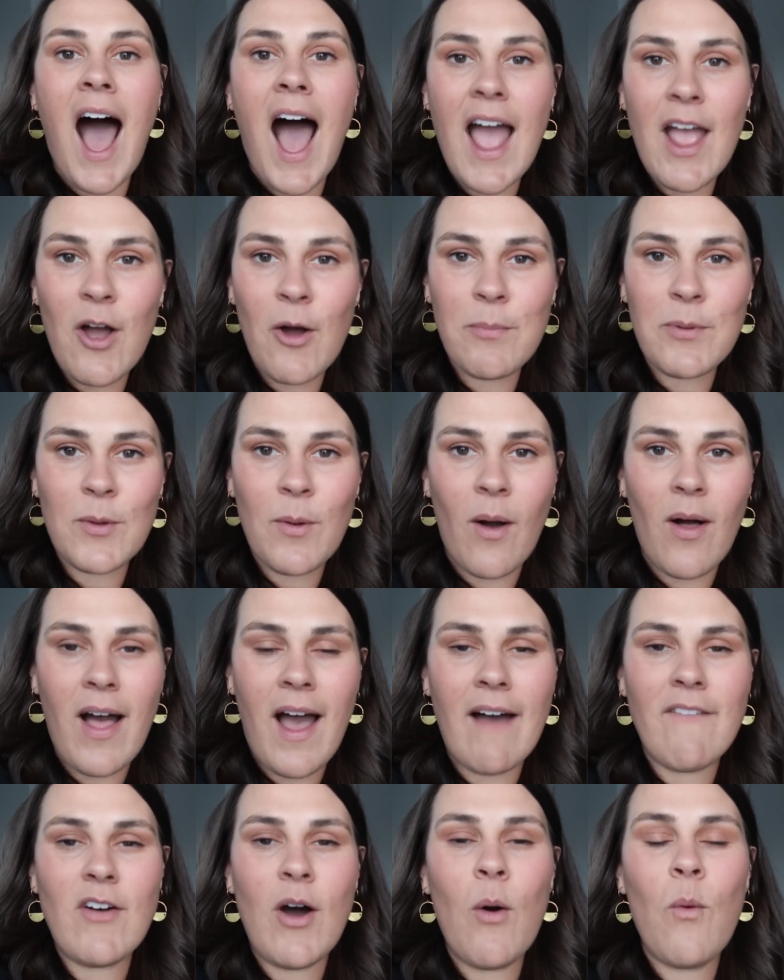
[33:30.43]
I hope you all
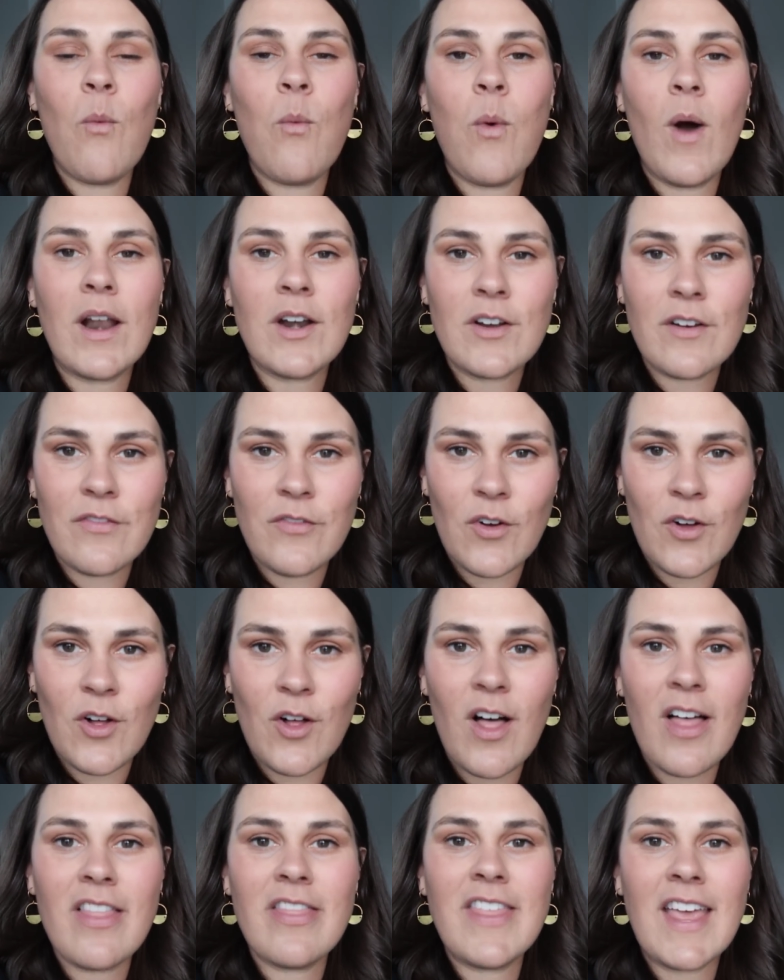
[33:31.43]
have a
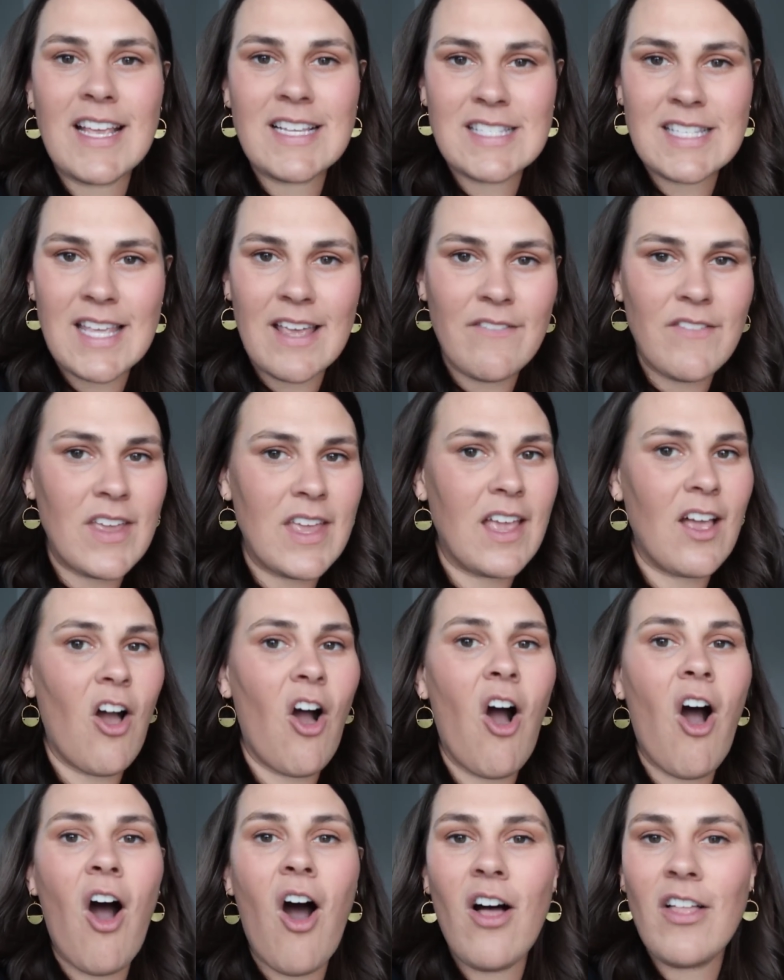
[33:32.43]
wonderful Thanksgiving
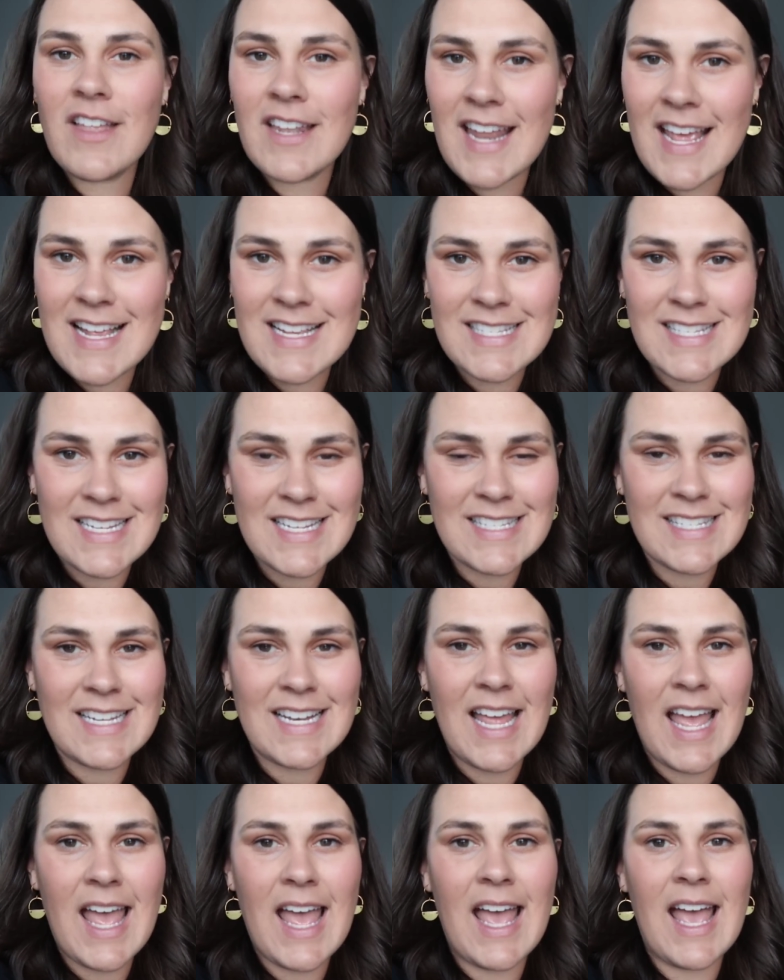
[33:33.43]
holiday
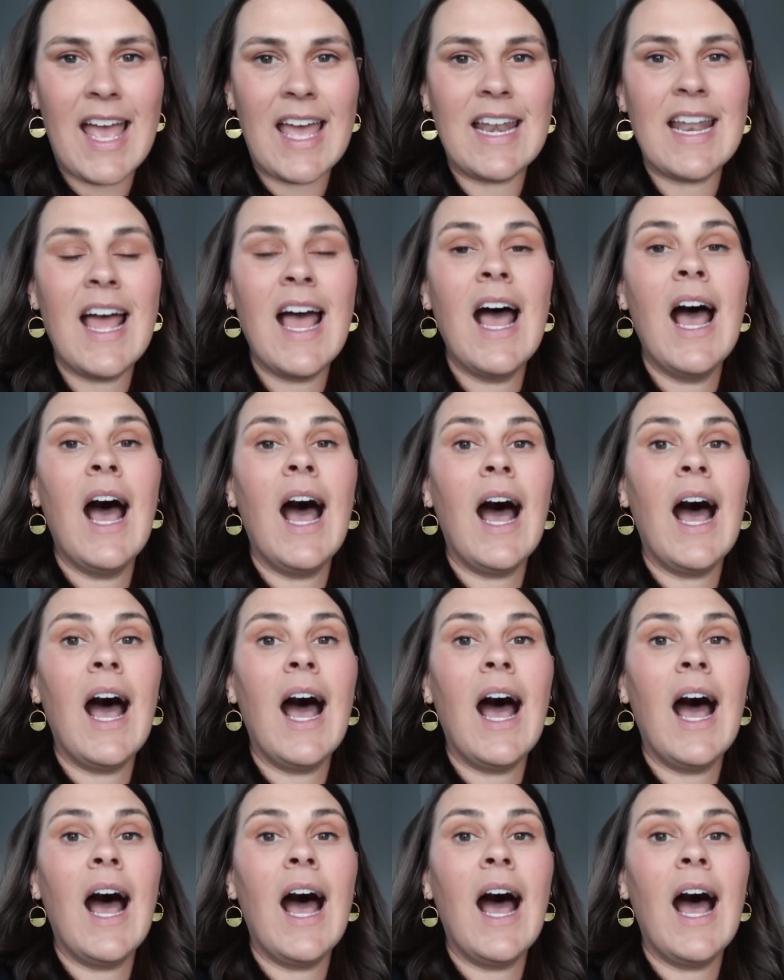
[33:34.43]
season ahead.